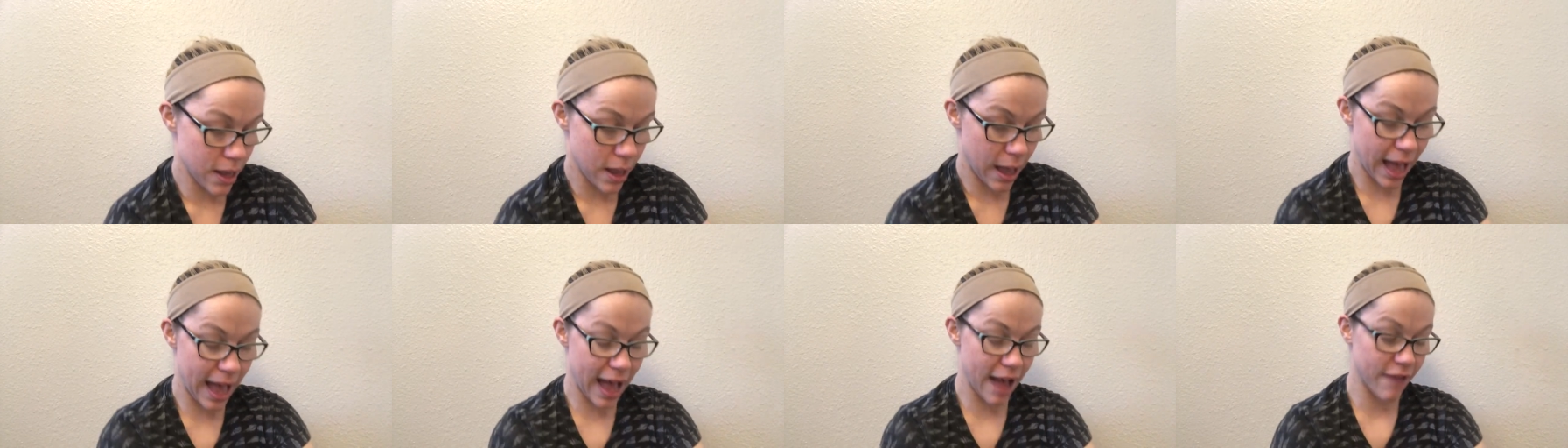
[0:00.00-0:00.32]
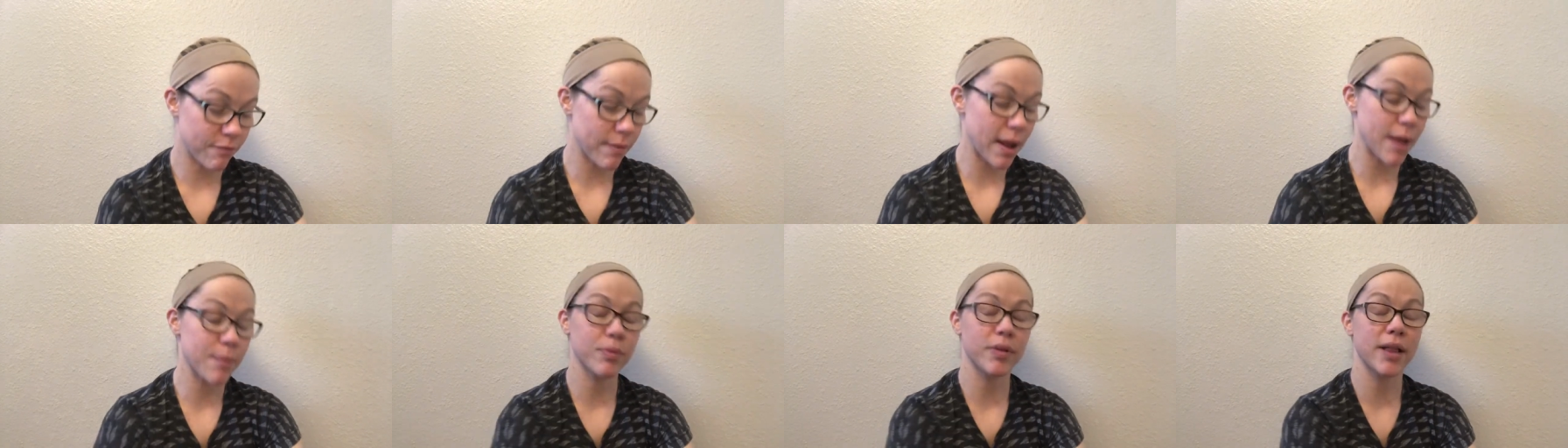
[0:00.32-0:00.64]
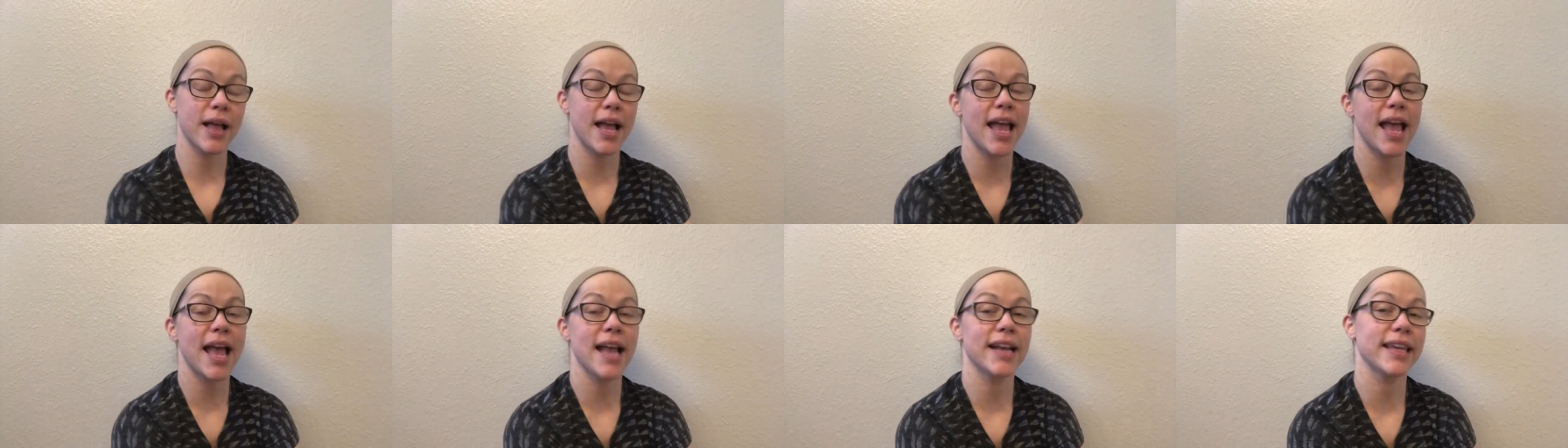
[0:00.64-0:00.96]
Half my
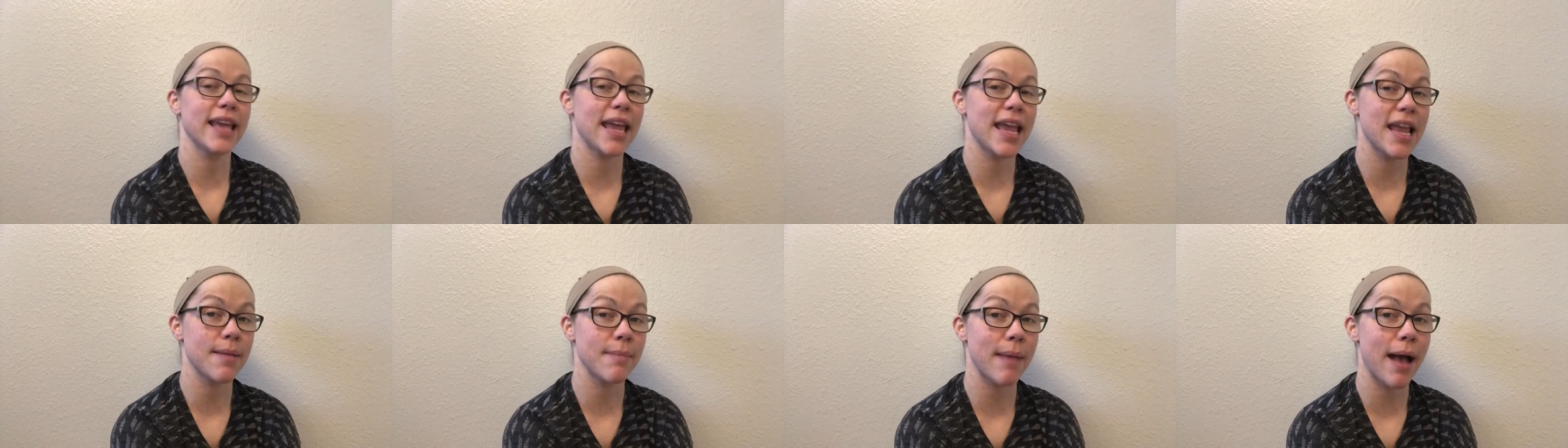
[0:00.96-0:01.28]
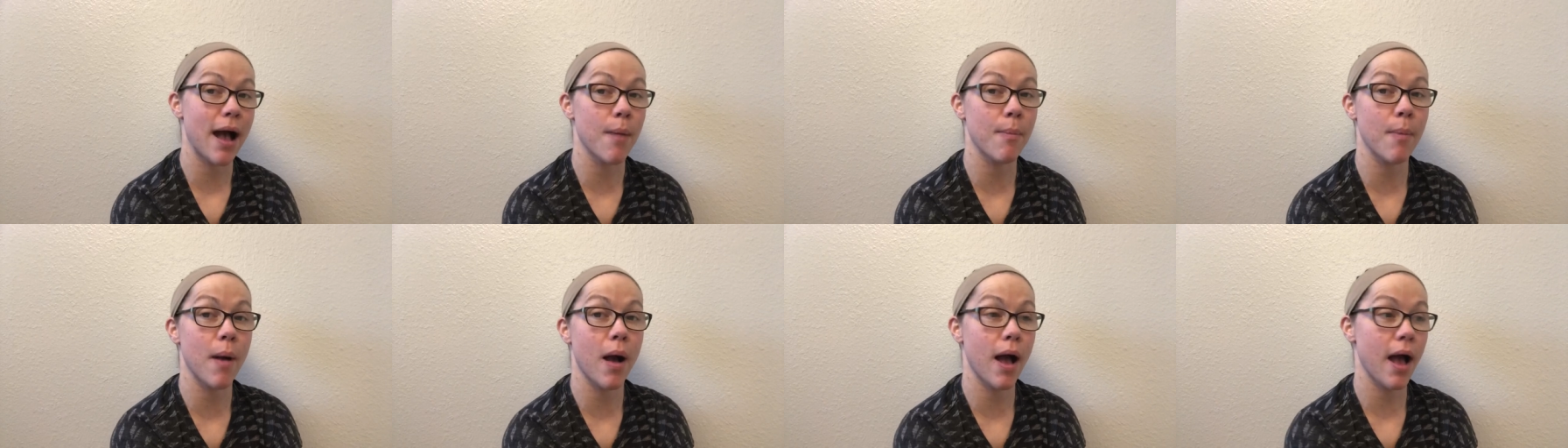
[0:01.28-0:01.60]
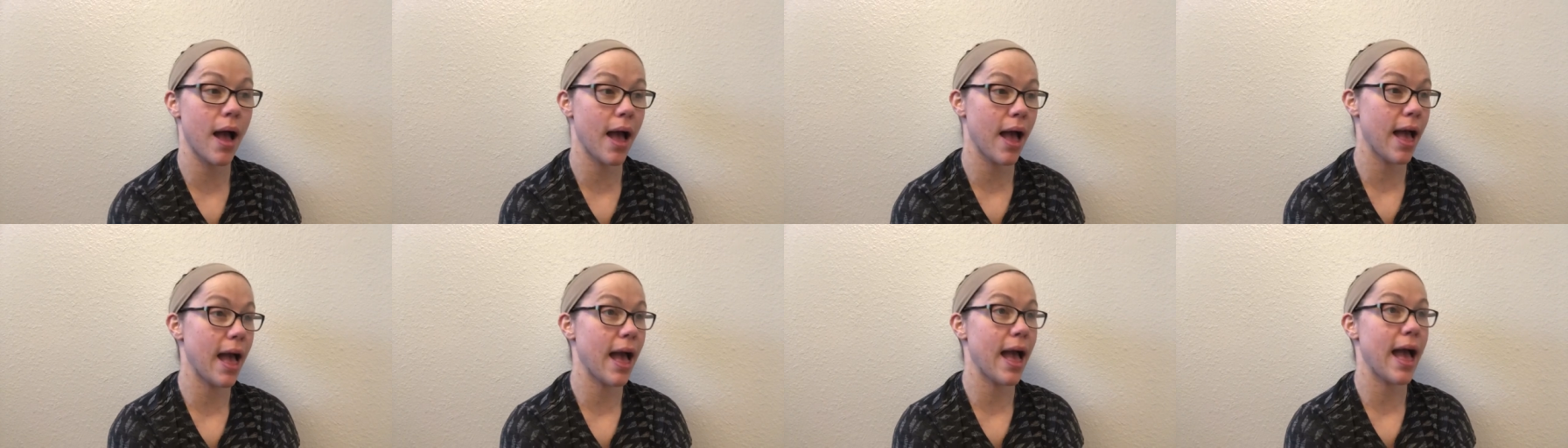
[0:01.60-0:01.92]
plant had came up,
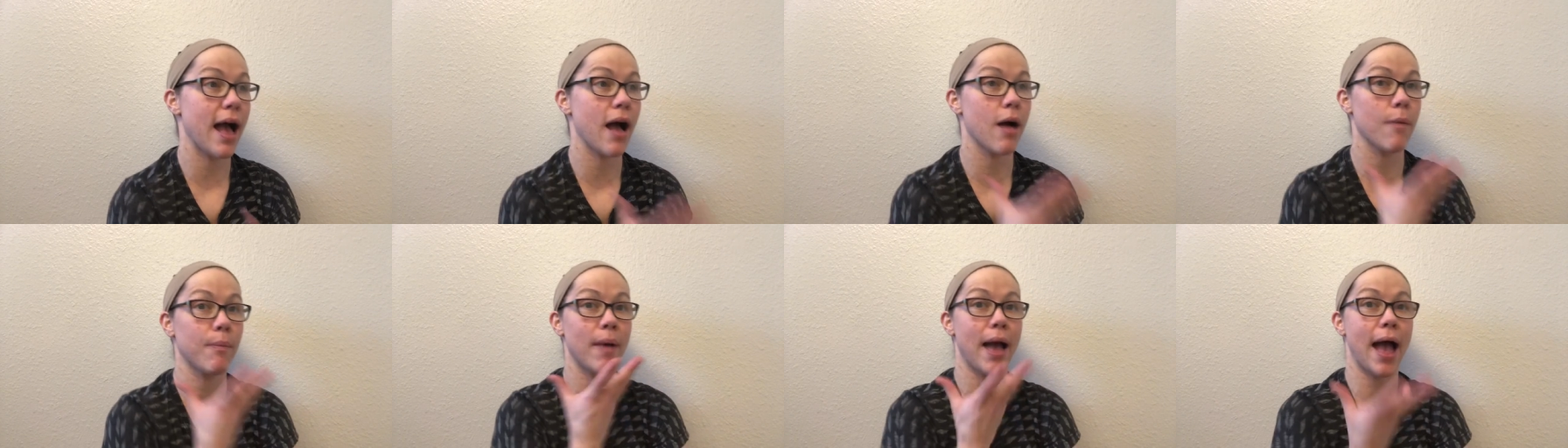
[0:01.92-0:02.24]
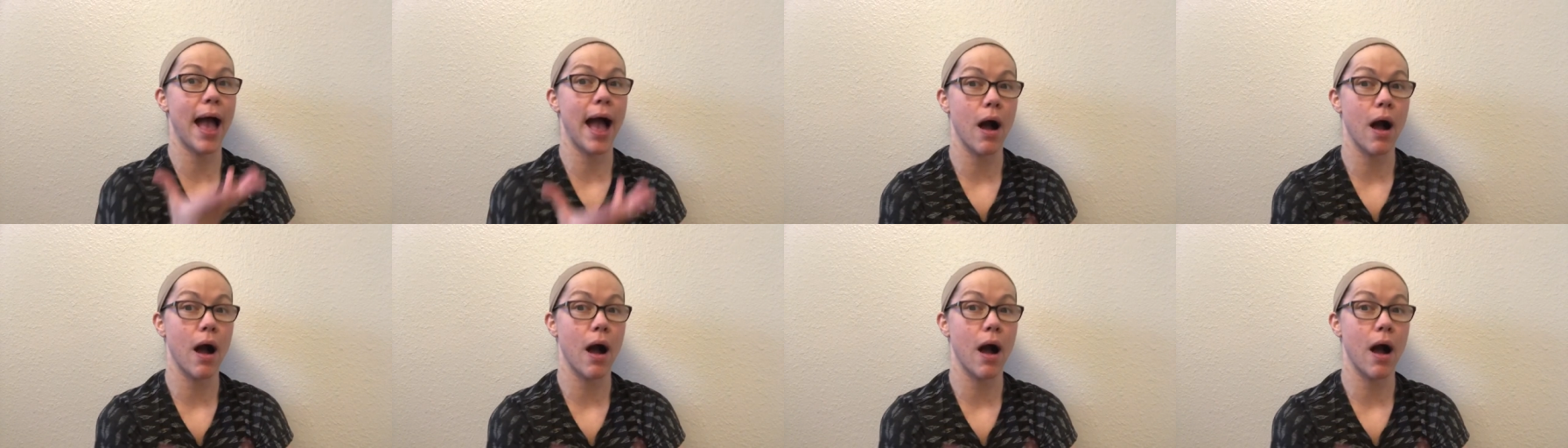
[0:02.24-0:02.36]
up